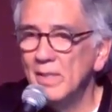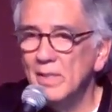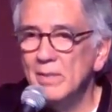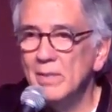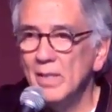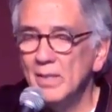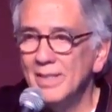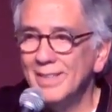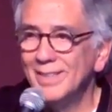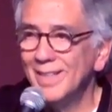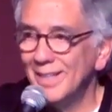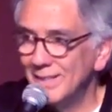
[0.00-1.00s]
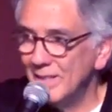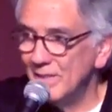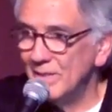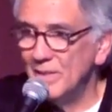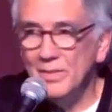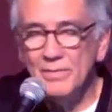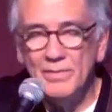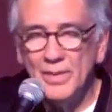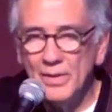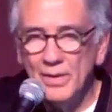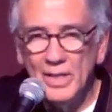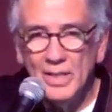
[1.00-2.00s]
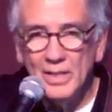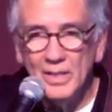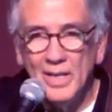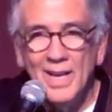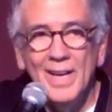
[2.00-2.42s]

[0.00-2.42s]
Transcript: He stayed connected to the very end.